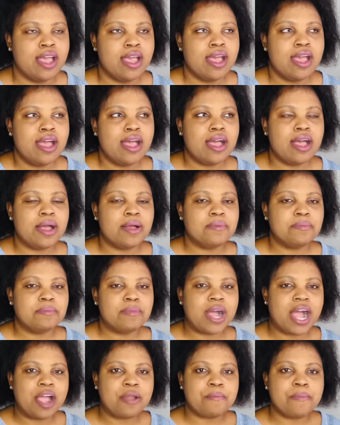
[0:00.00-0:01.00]

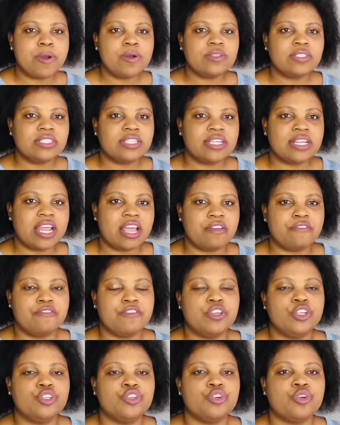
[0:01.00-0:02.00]
I posted a
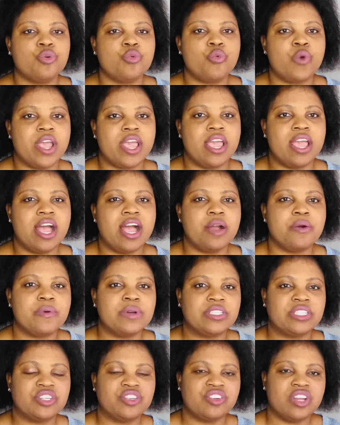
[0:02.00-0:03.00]
video where I
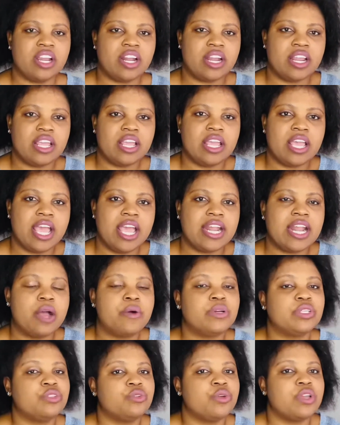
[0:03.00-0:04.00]
was sharing and I
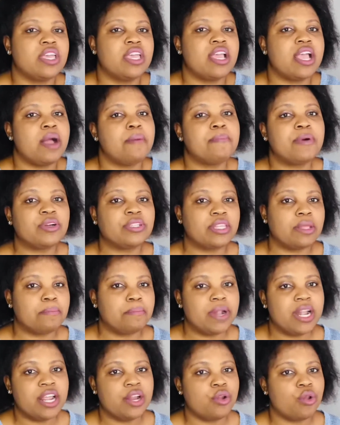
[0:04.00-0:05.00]
was talking about the
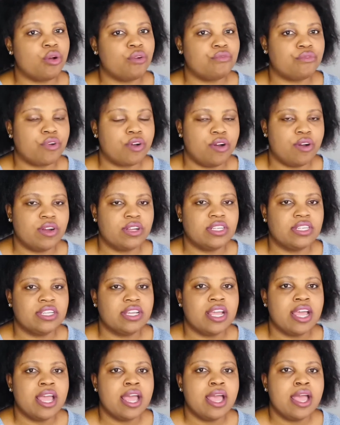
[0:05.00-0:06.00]
plan of God.
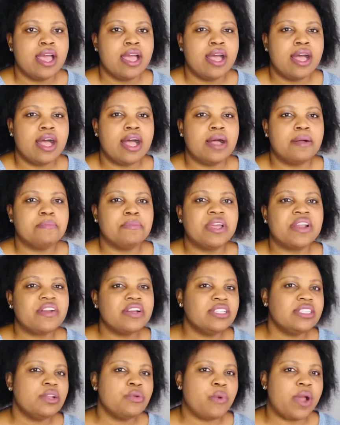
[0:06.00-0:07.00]
The
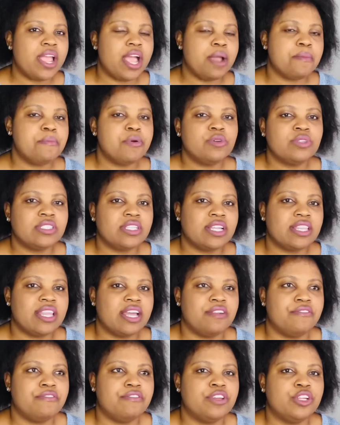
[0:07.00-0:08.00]
reason why I posted that
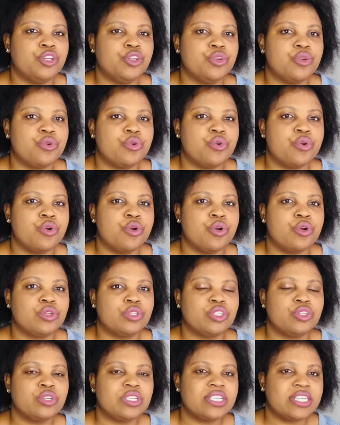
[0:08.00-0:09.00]
video,
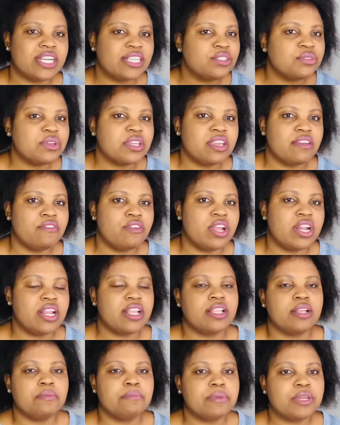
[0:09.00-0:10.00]
to give you a
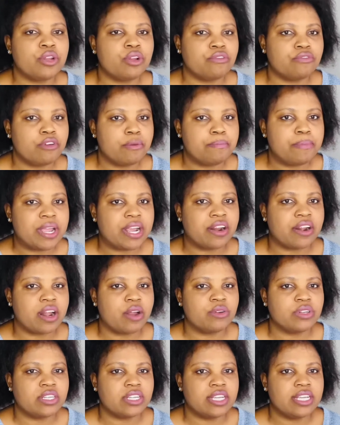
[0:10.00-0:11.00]
little bit of a
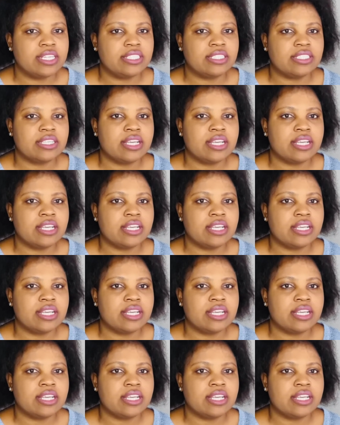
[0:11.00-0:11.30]
background, is